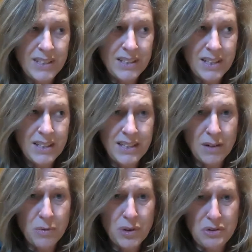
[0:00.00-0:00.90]
our net
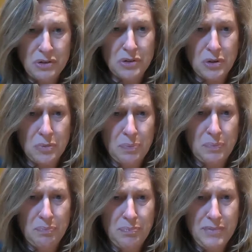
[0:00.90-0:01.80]
worth just go
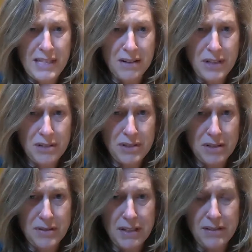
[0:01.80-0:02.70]
down, down,
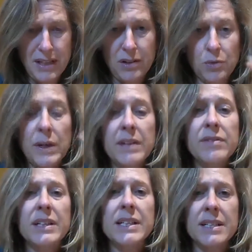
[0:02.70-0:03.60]
down, down, down, or whatever
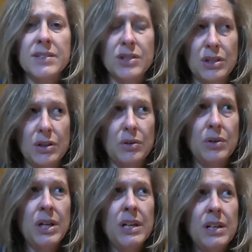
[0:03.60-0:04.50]
it is,
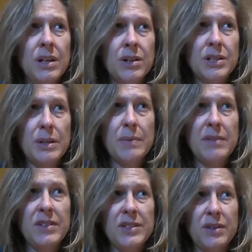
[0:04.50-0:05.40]
or some of
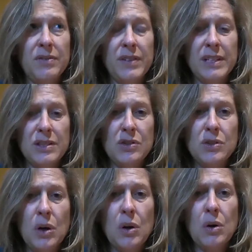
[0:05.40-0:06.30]
us are feeling
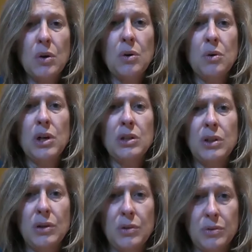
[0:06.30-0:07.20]
so
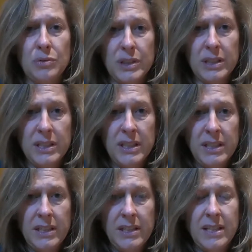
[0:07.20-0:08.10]
alone
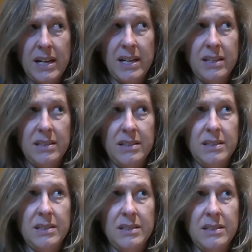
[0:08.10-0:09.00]
that
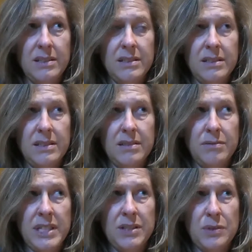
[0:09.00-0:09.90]

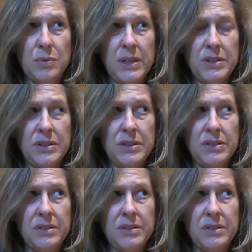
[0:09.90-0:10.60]
we just wondered,